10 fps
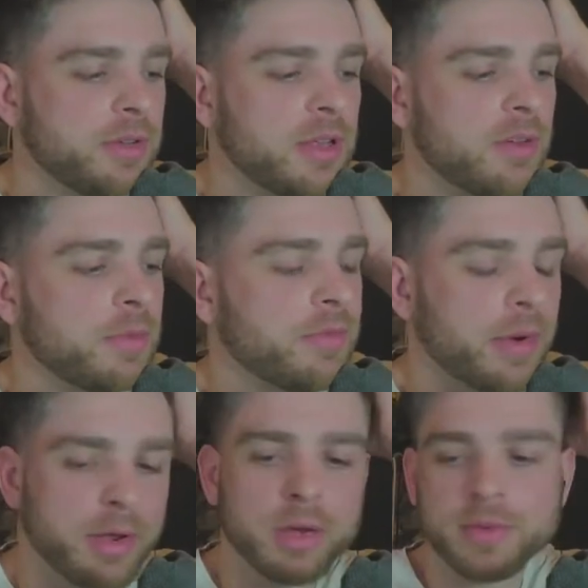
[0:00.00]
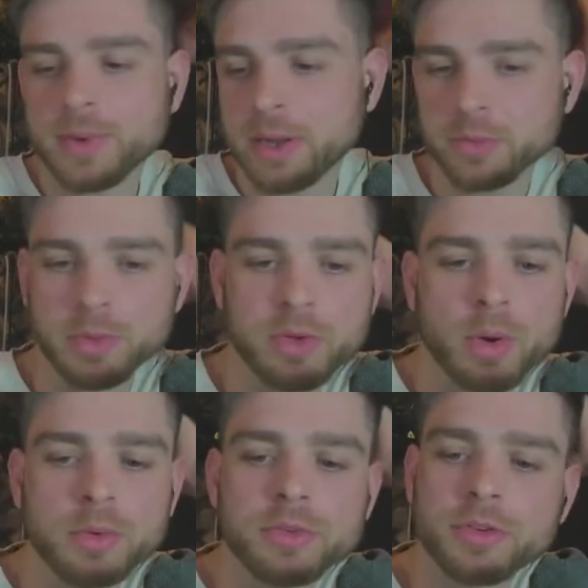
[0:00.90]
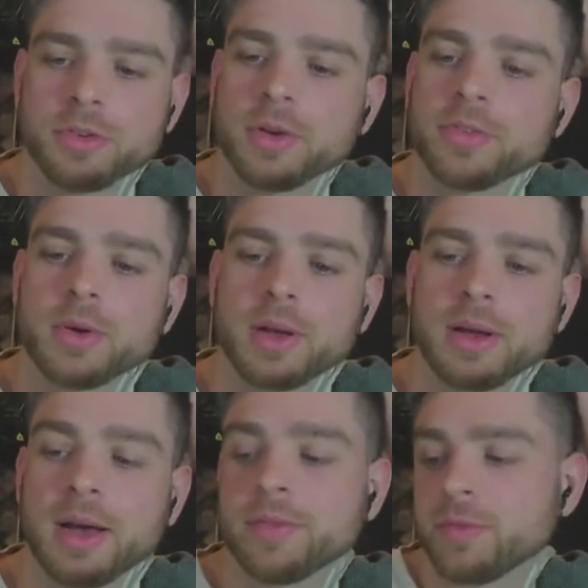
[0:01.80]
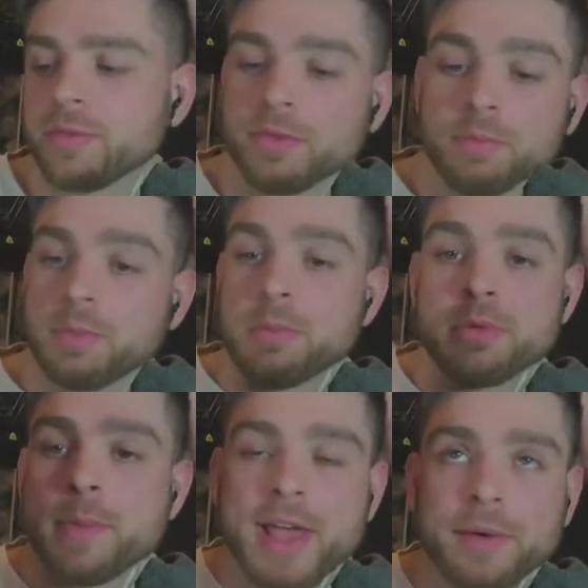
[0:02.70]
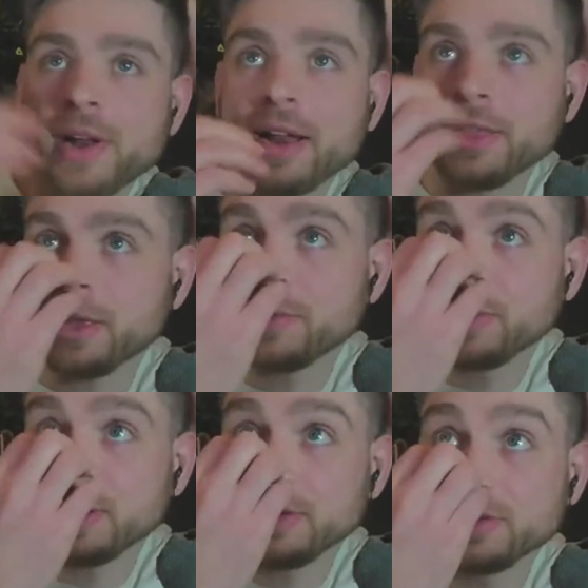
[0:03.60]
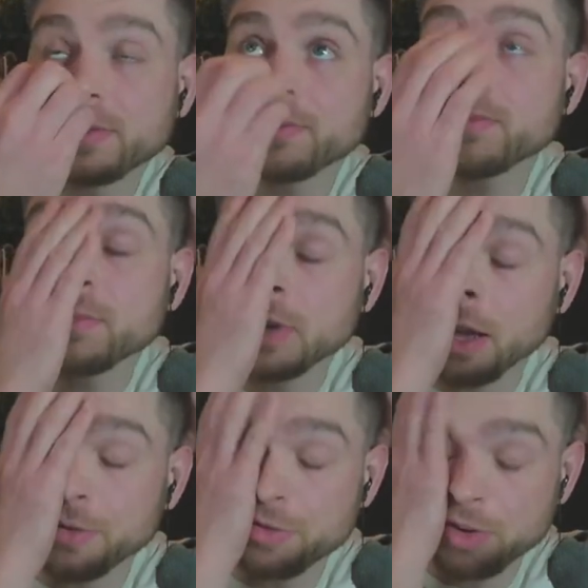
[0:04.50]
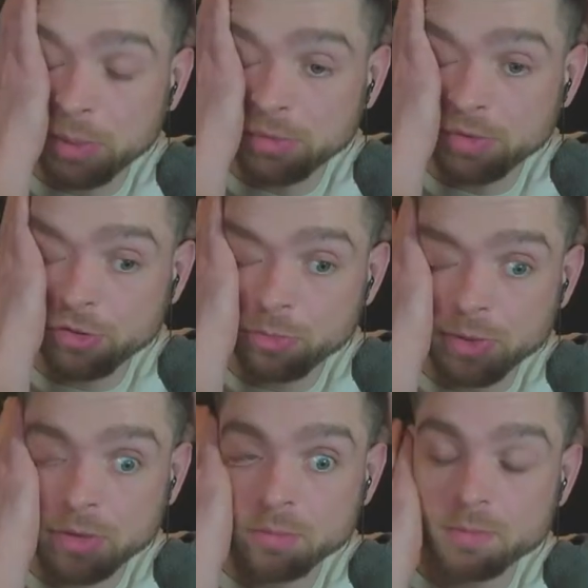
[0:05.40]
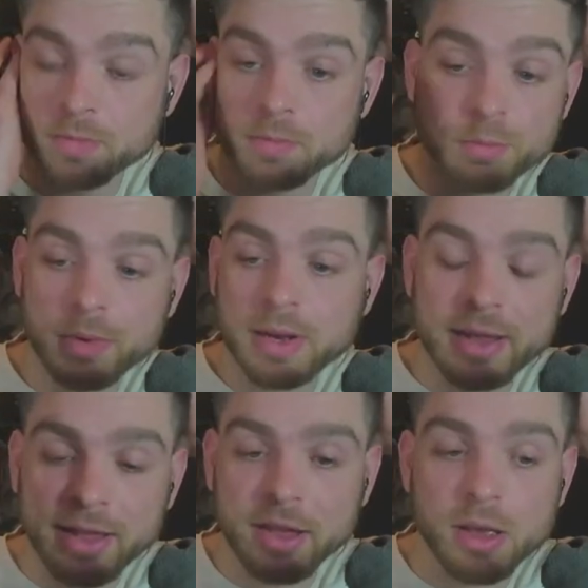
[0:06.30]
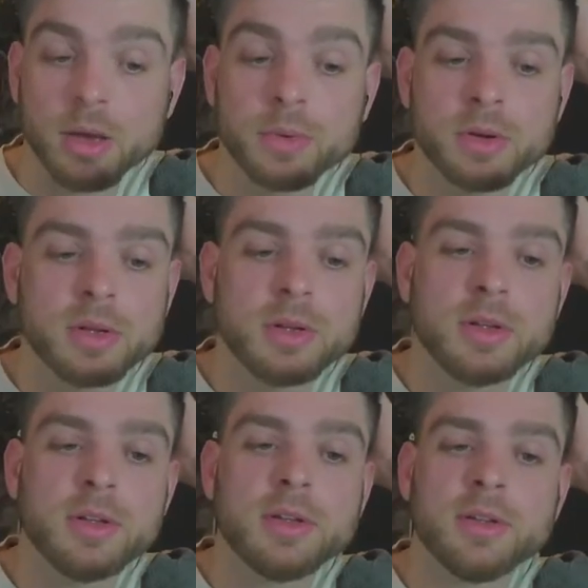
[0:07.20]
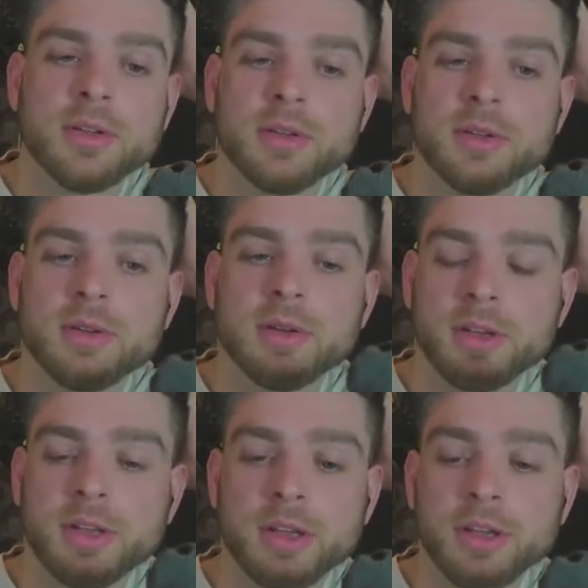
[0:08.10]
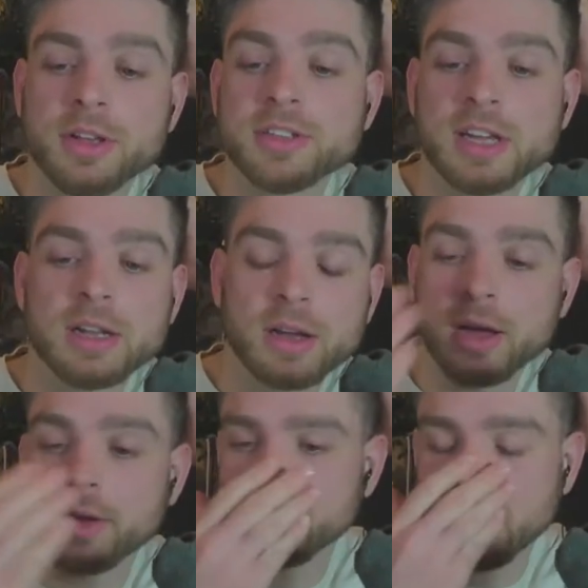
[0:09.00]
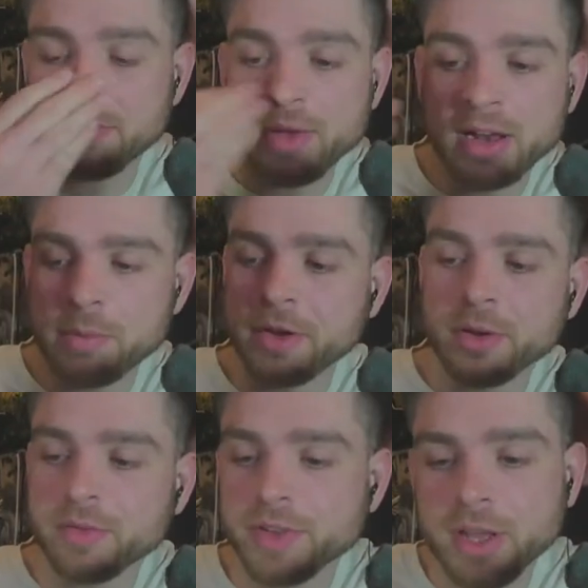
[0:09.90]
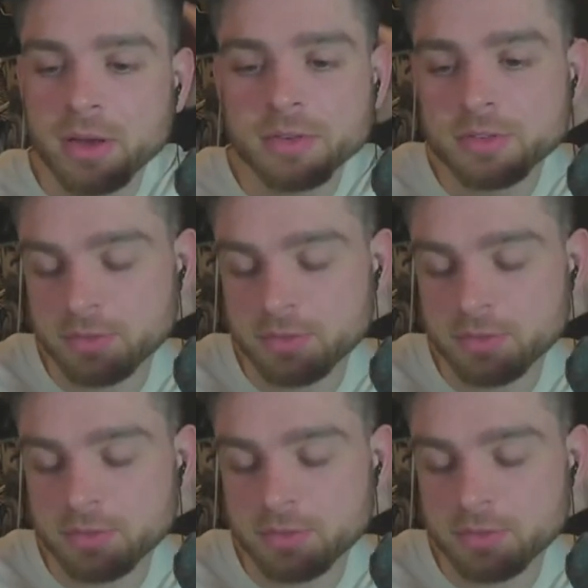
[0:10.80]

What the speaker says: I've been very overwhelmed with quotes and stuff, so I haven't been preparing anything for these live streams. I've just been click and go. You can see, like, I've barely been doing videos.